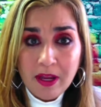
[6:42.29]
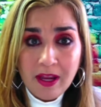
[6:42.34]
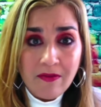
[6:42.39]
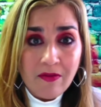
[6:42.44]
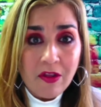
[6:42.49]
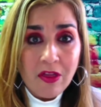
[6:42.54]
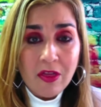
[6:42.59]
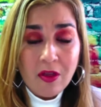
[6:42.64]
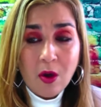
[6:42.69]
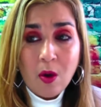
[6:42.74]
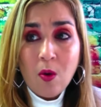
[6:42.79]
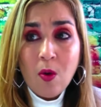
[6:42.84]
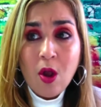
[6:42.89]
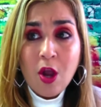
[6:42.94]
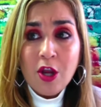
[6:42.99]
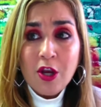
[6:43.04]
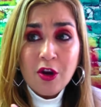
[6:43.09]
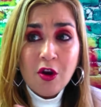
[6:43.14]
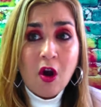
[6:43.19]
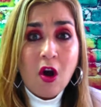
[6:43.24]
Even though
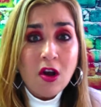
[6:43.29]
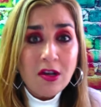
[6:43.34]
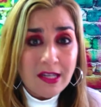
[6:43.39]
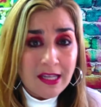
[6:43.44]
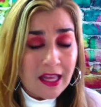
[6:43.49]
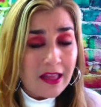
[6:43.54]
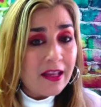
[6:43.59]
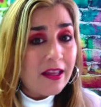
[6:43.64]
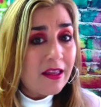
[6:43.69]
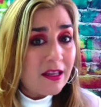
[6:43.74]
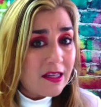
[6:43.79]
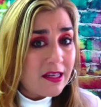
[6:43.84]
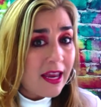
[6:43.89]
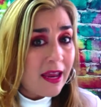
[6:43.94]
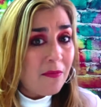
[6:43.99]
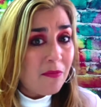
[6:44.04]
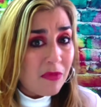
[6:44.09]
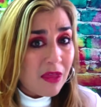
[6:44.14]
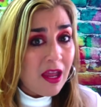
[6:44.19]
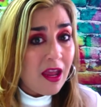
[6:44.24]
you're all selling the
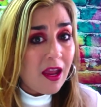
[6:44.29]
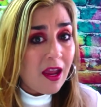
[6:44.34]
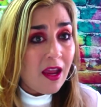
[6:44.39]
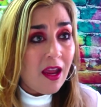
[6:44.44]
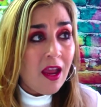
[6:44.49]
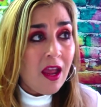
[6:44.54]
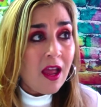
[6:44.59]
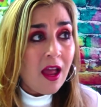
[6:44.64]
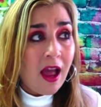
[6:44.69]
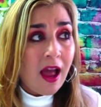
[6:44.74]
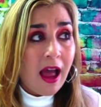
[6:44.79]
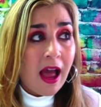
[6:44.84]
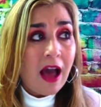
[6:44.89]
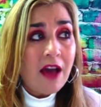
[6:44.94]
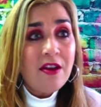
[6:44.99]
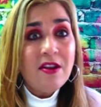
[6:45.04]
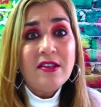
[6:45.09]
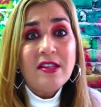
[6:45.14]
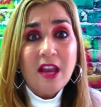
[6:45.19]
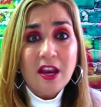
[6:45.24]
same thing, how
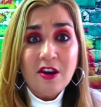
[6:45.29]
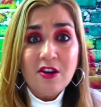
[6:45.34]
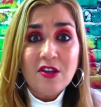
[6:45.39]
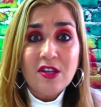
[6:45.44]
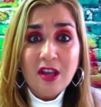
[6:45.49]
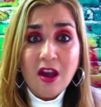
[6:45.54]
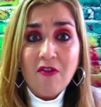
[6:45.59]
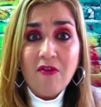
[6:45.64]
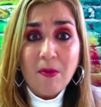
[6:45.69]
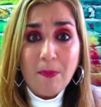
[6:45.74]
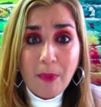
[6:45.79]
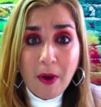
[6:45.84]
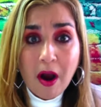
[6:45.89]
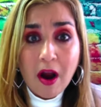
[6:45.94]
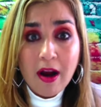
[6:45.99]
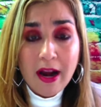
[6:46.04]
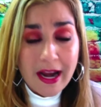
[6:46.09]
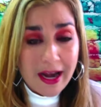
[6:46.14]
do you set yourself apart?